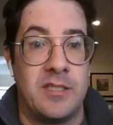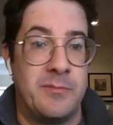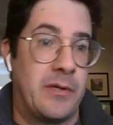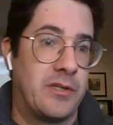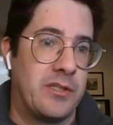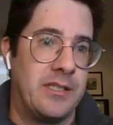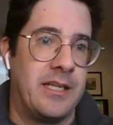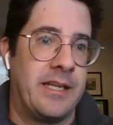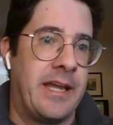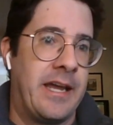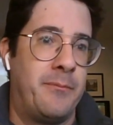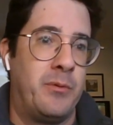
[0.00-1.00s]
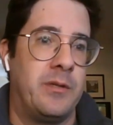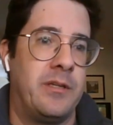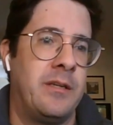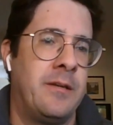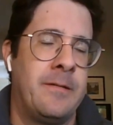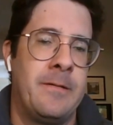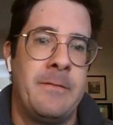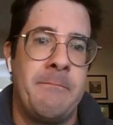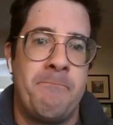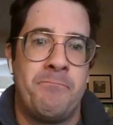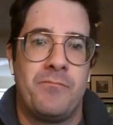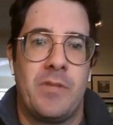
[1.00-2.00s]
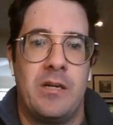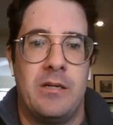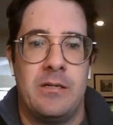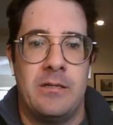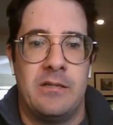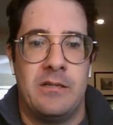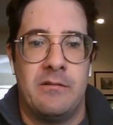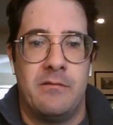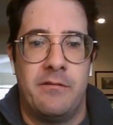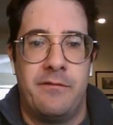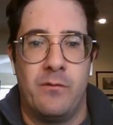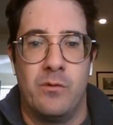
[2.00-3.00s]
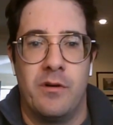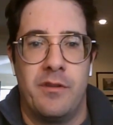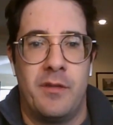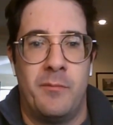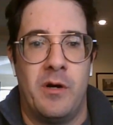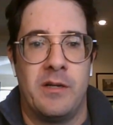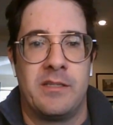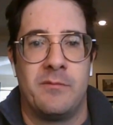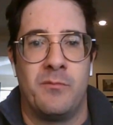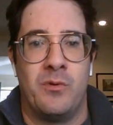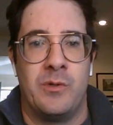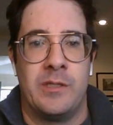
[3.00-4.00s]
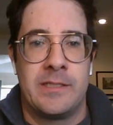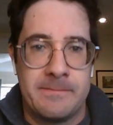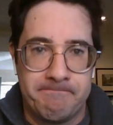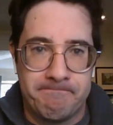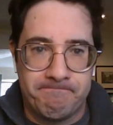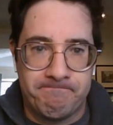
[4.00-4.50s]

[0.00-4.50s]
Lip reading: especially in a cap league for the Boston Bruins.